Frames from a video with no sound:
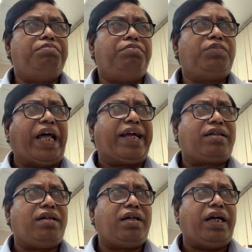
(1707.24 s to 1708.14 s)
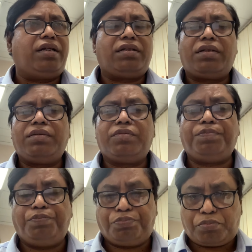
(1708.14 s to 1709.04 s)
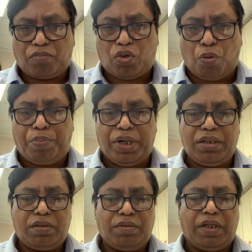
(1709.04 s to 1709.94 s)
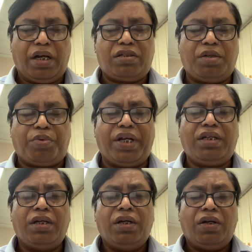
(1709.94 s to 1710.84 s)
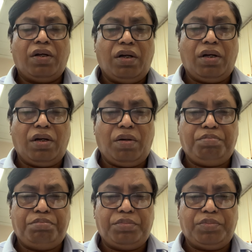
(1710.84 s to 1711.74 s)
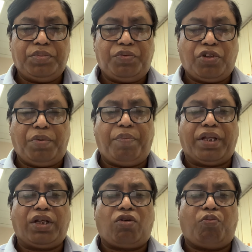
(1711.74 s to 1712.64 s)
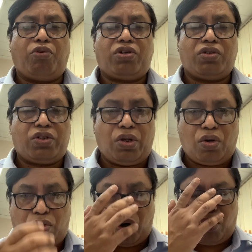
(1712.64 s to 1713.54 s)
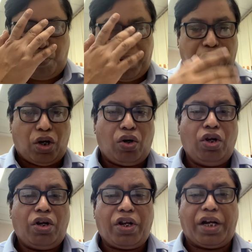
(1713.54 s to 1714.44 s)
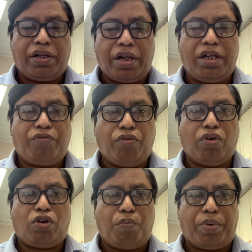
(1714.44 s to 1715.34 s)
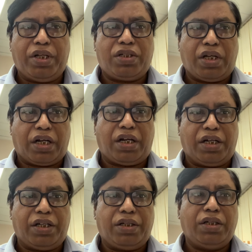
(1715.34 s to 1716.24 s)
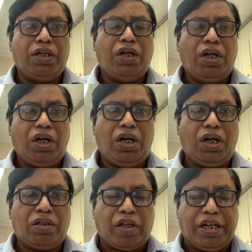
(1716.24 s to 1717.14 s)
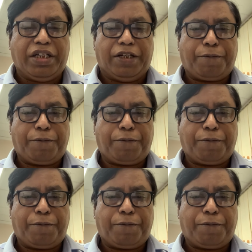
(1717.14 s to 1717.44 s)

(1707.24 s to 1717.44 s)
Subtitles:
director and companies, they are separate. If you remember the Corporations Law or Company Law 1994, Companies Act 1913,